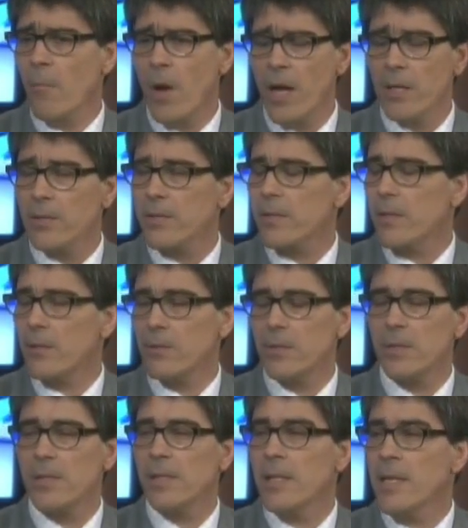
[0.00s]

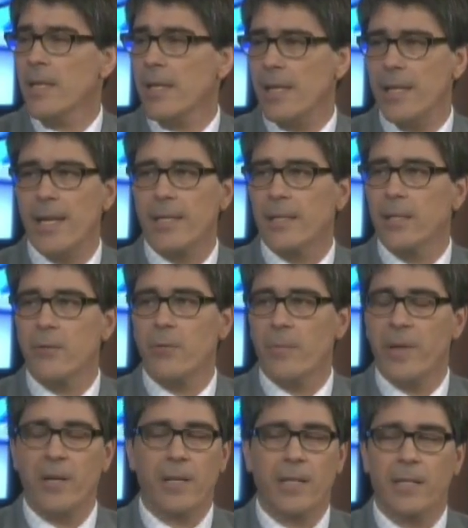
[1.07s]
milestones connected to
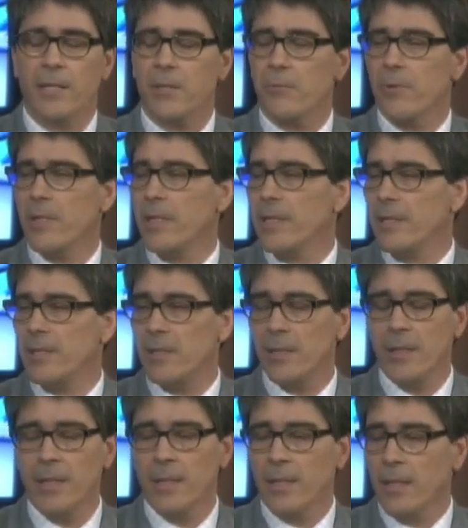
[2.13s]
American history's
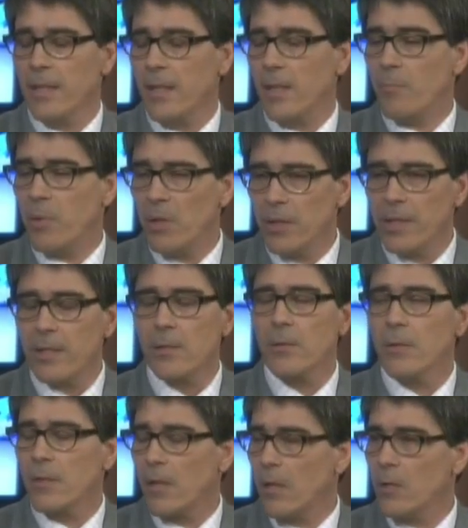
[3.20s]

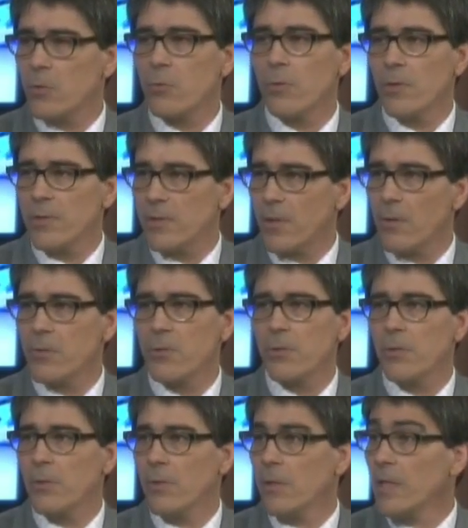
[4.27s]
political, cultural,
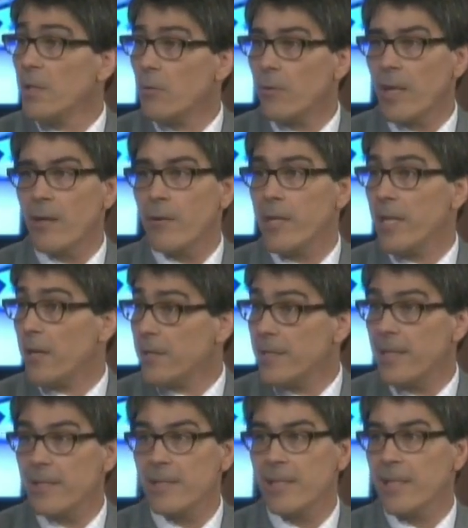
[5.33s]
social, literary,
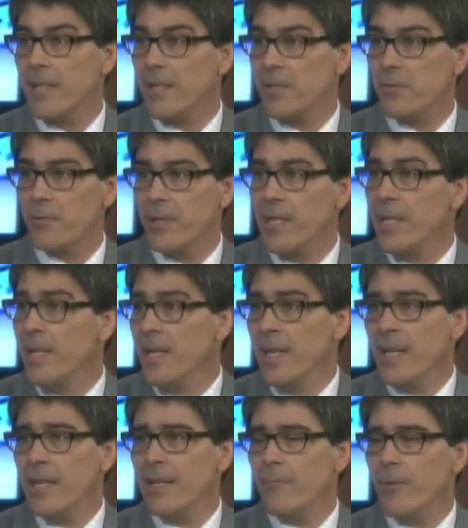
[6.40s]
artistic history.
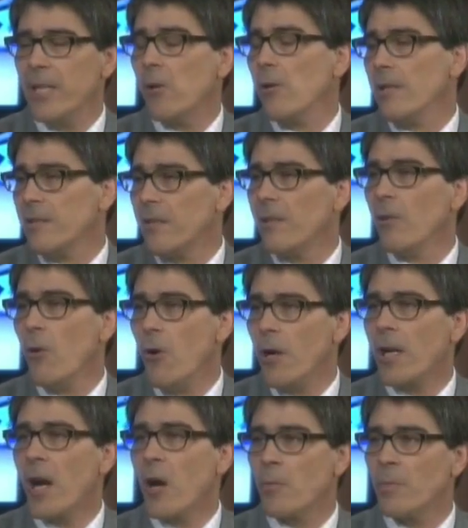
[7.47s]
We call it the
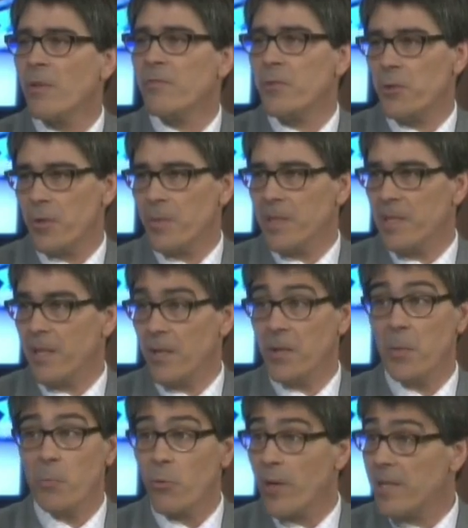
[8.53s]
long arm of Germantown.
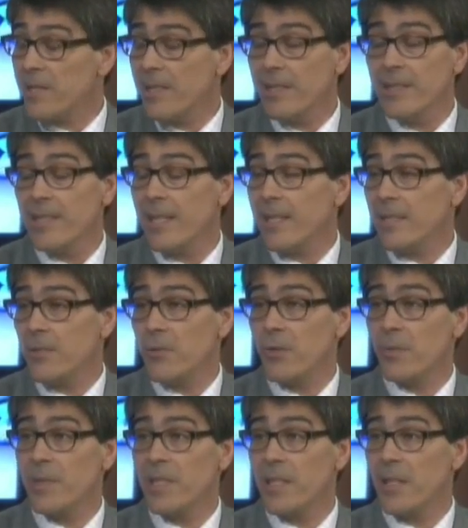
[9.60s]
The president has
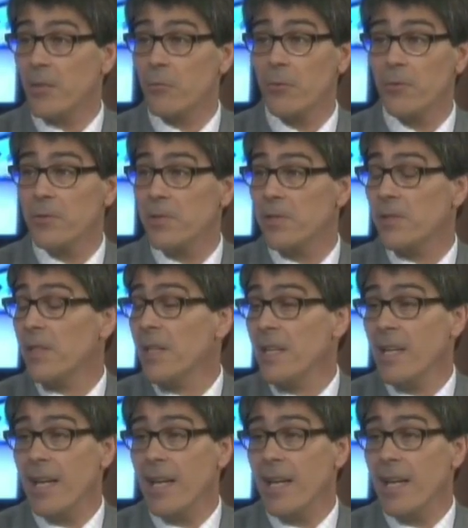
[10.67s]
Germantown roots,